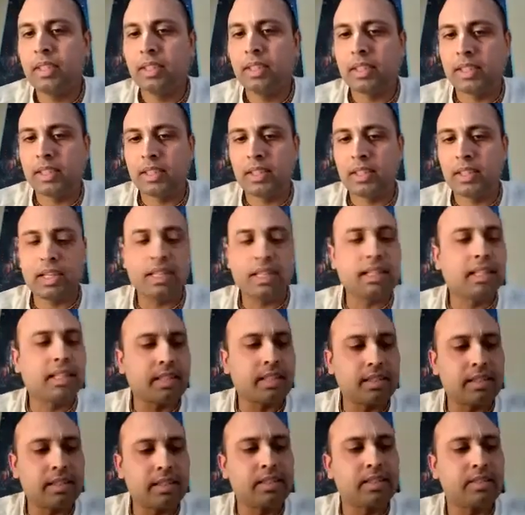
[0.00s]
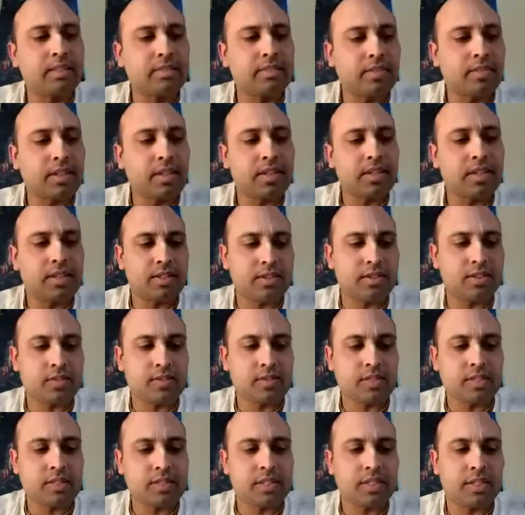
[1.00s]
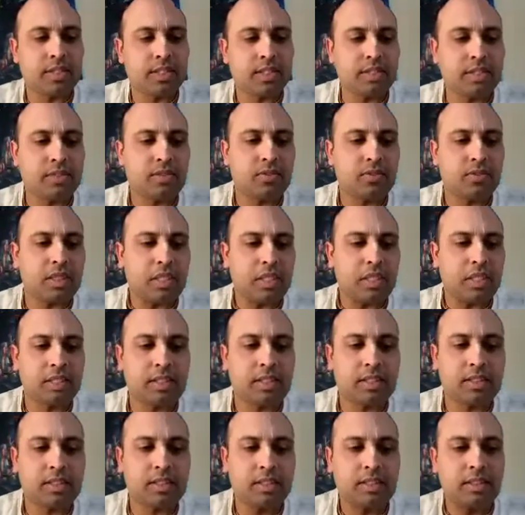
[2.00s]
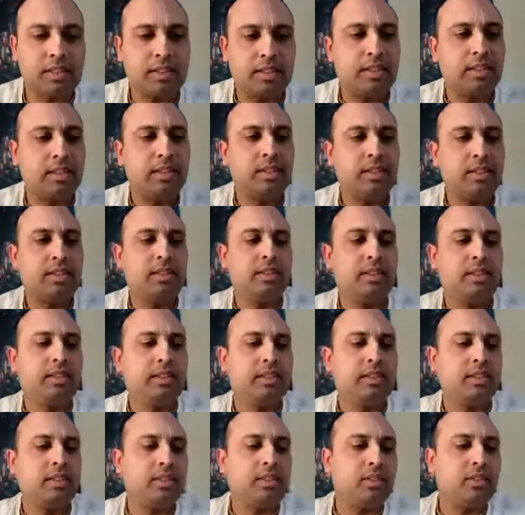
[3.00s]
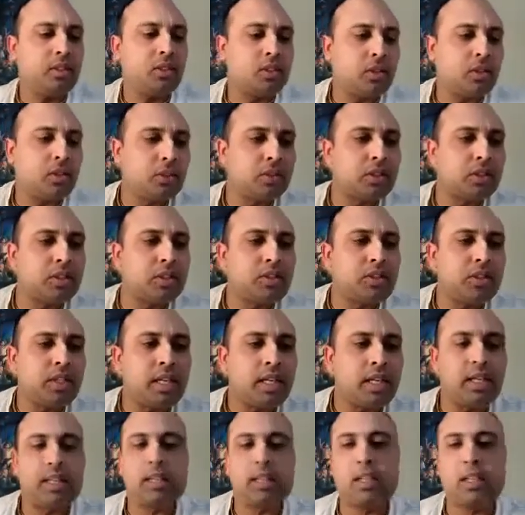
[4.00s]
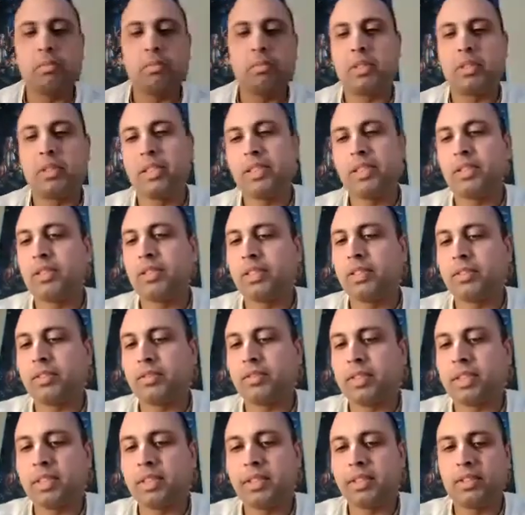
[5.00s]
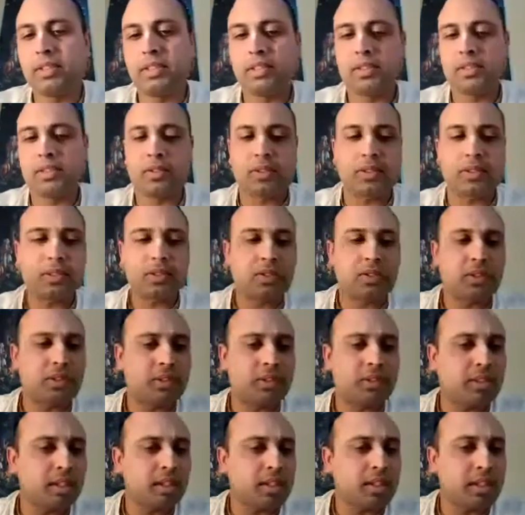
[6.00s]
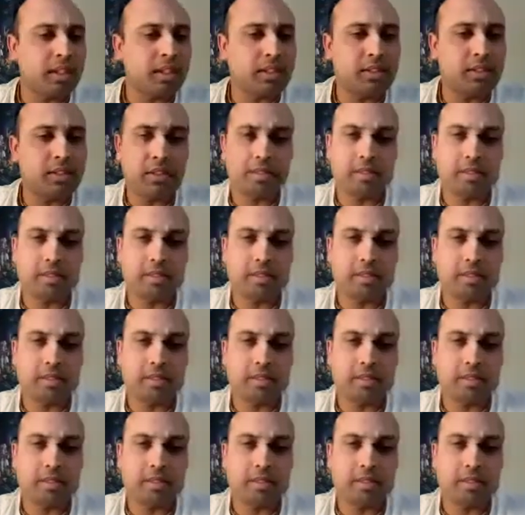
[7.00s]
eradicate this offense of inattentive chanting. So you can try a combination of these, or you can try,